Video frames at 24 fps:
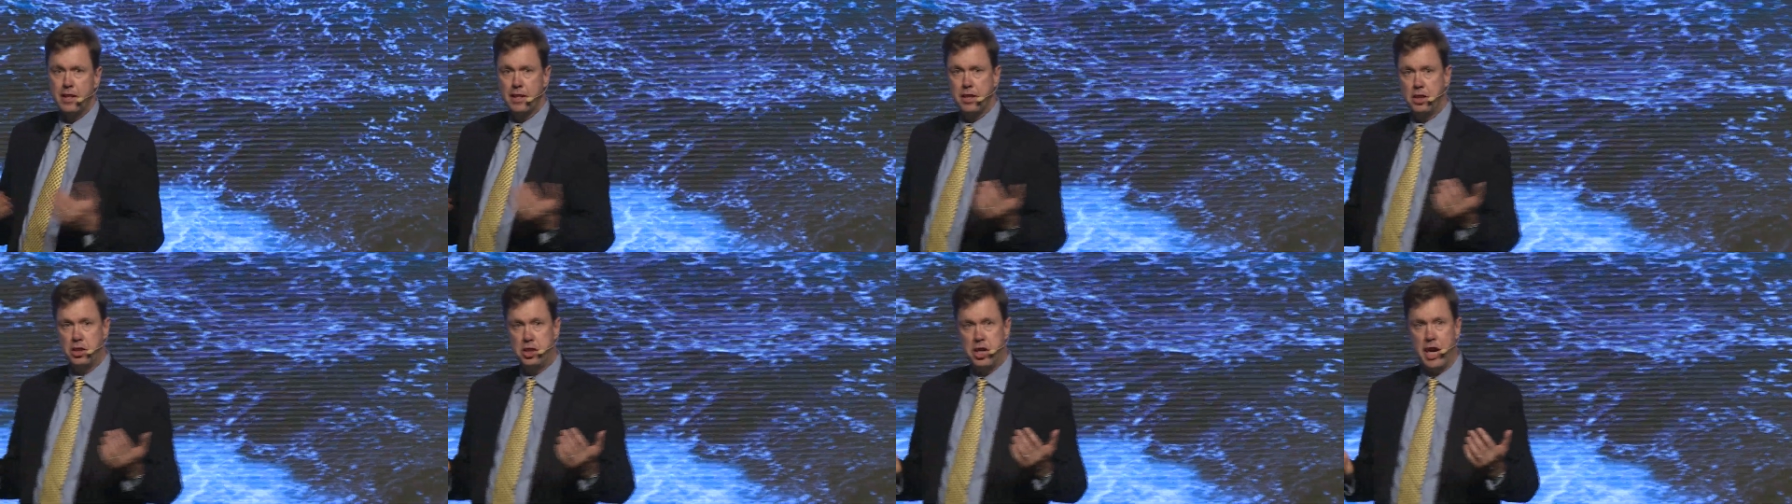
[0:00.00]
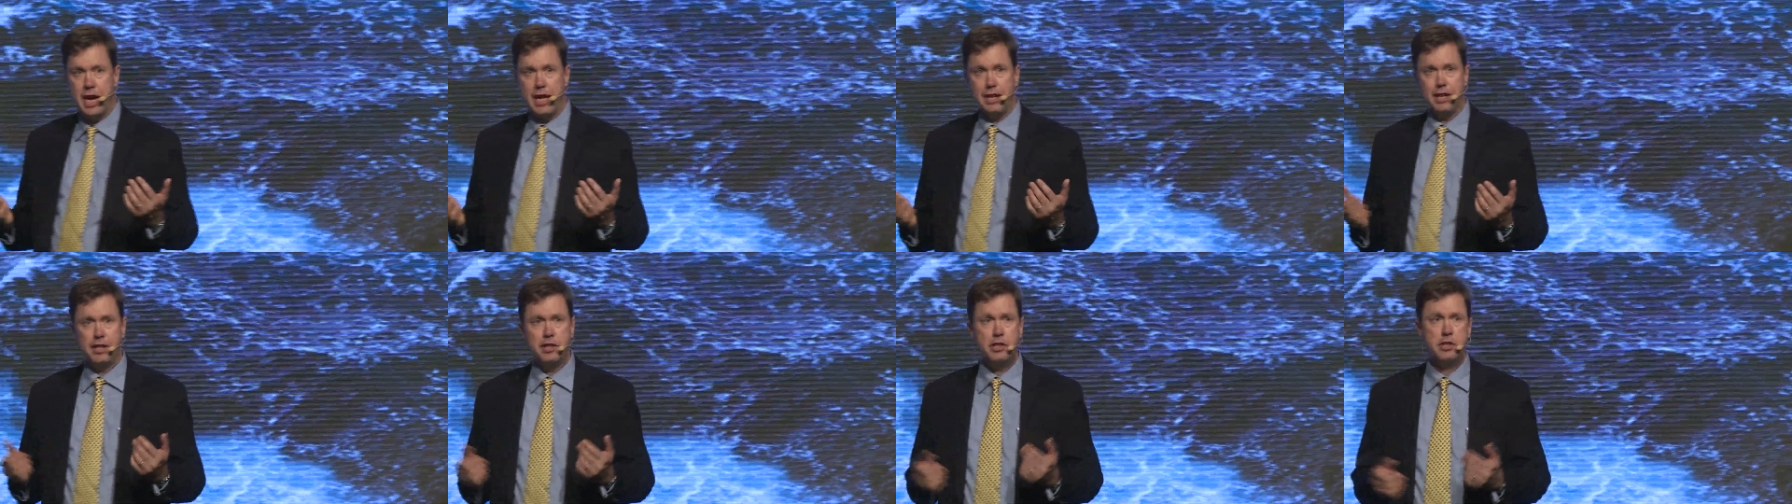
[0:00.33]
The
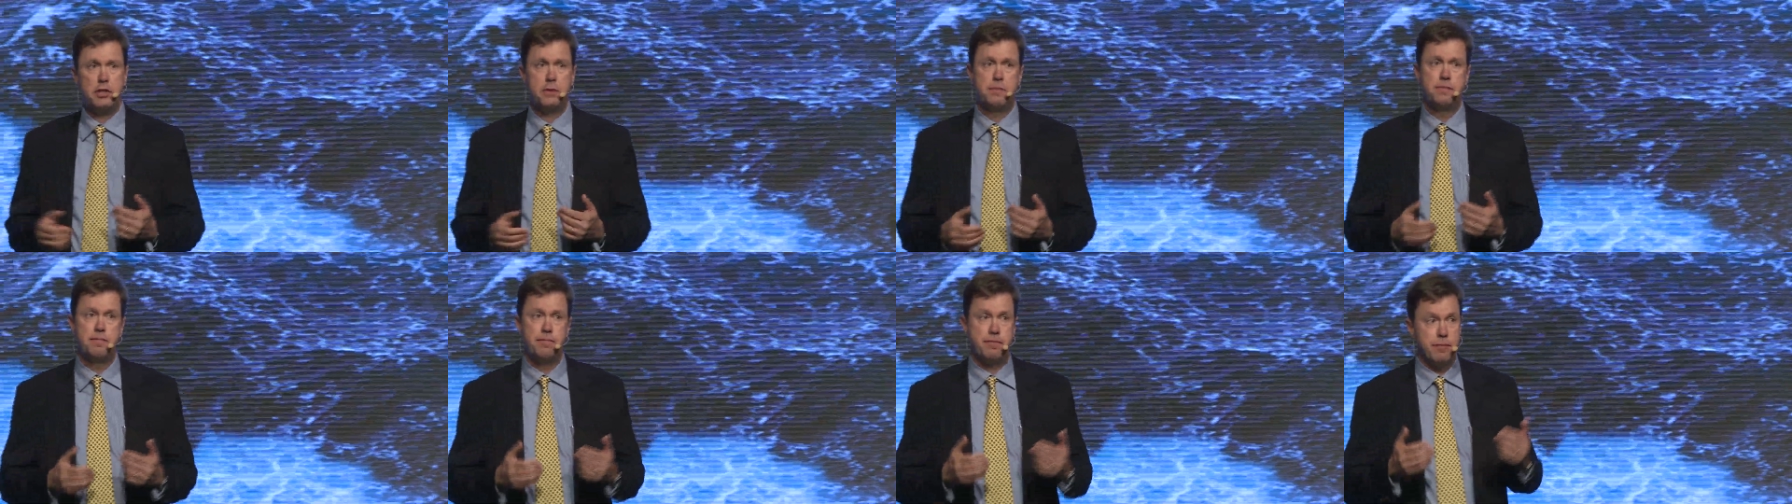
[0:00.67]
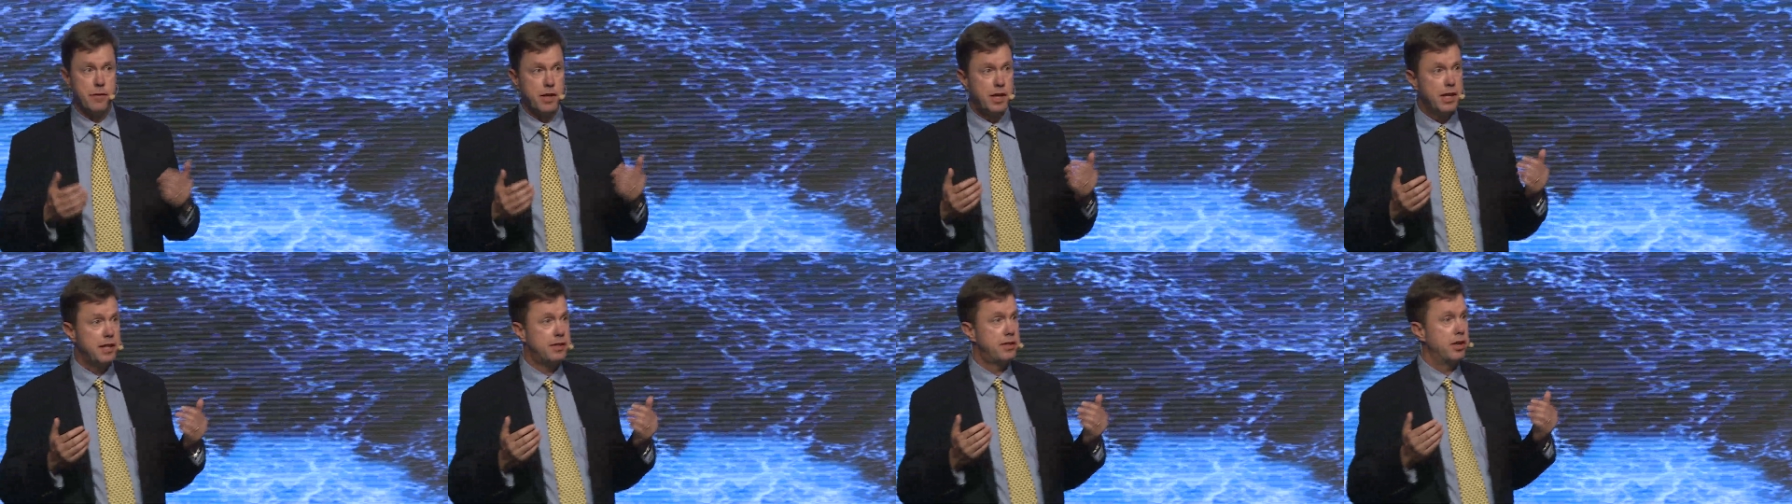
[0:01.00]
challenge,
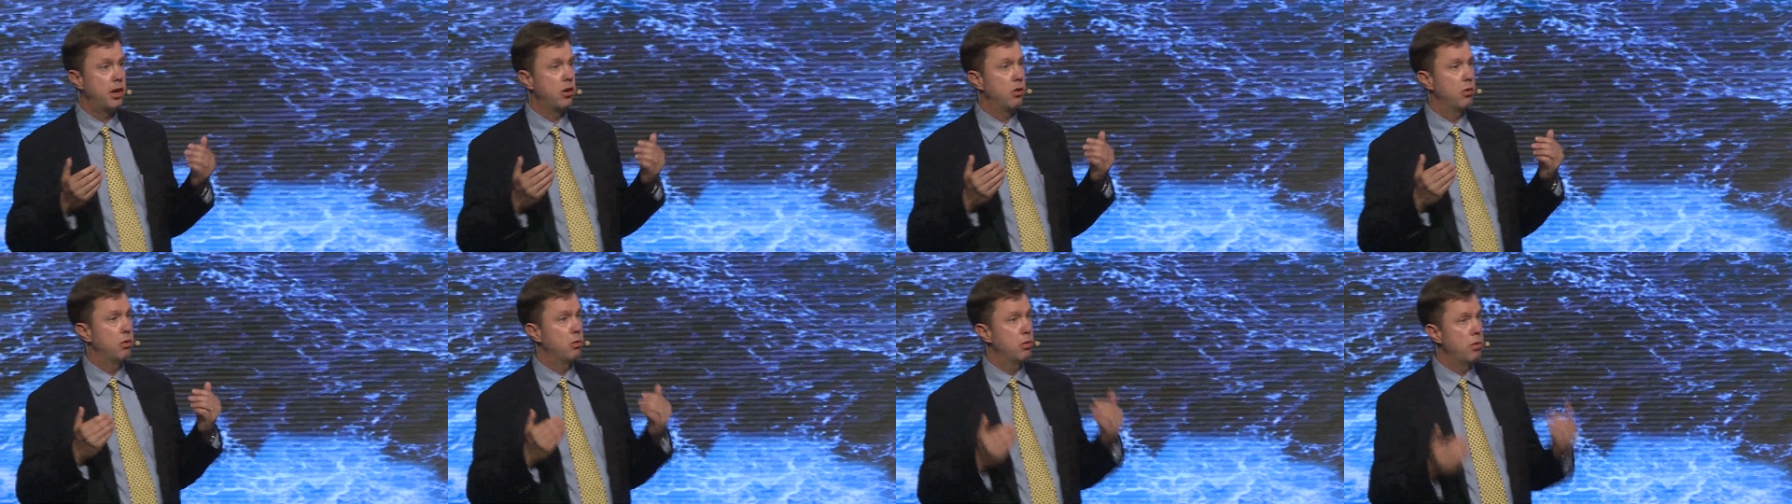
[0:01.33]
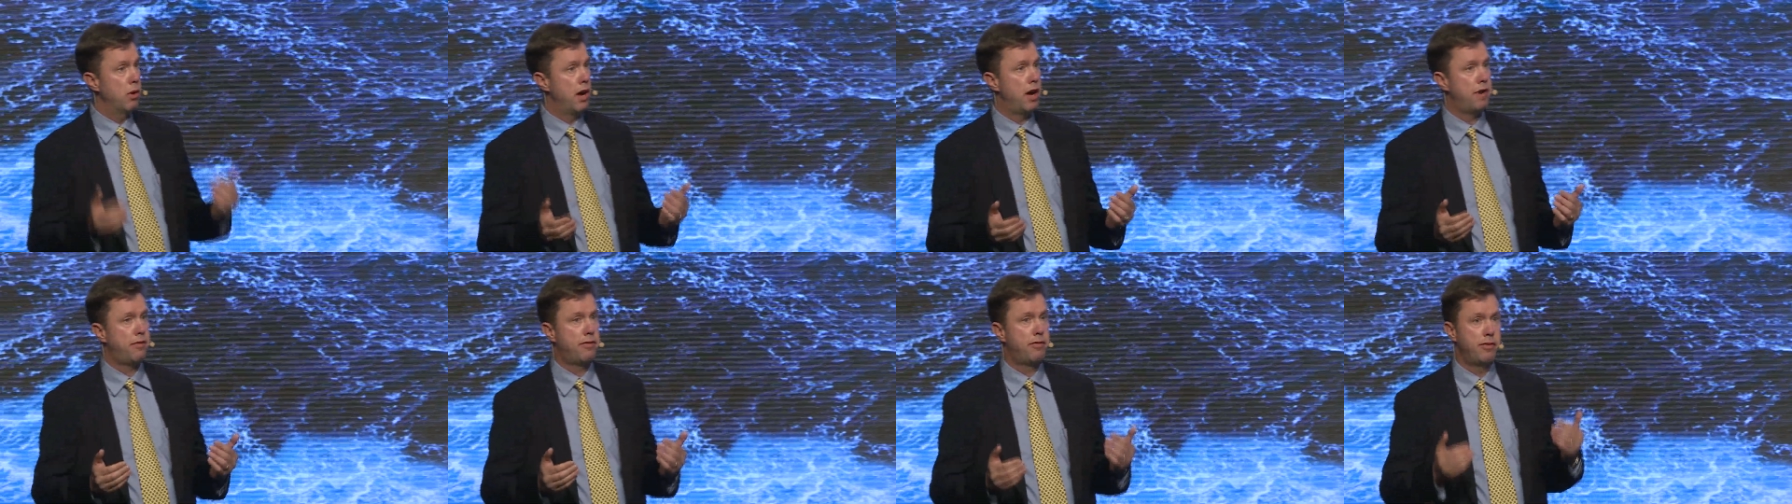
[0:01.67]
it's a
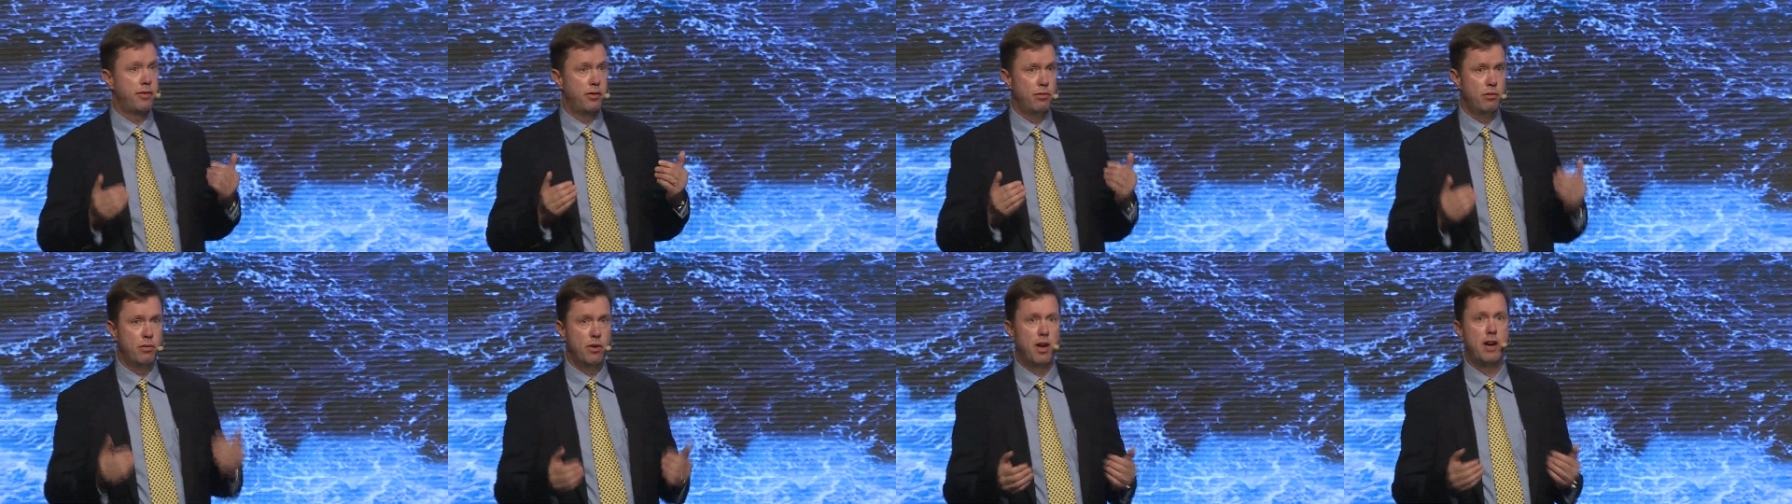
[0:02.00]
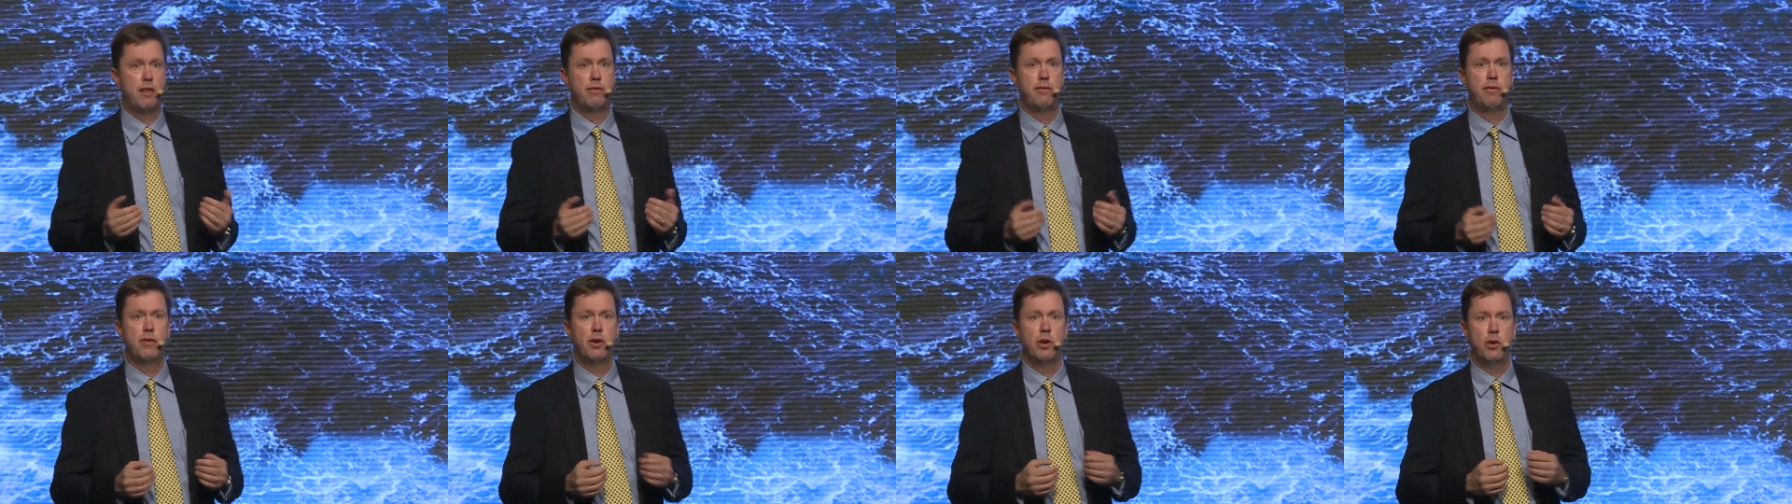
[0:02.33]
rough,
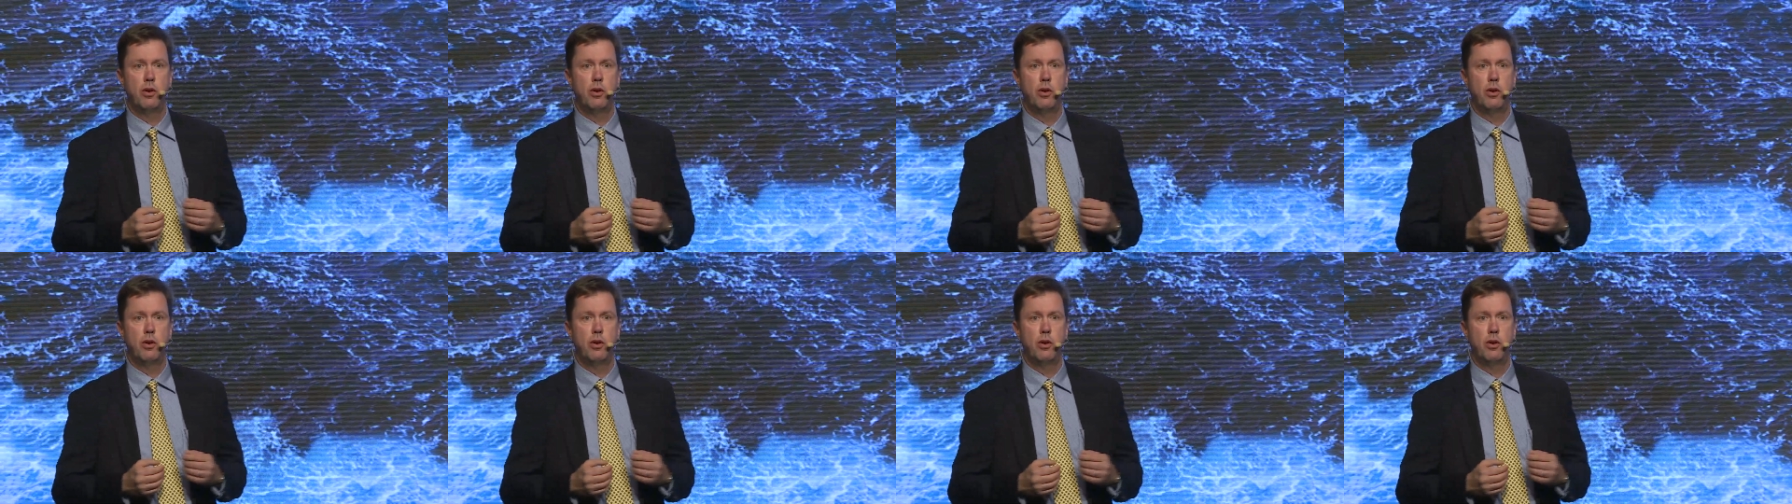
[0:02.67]
rough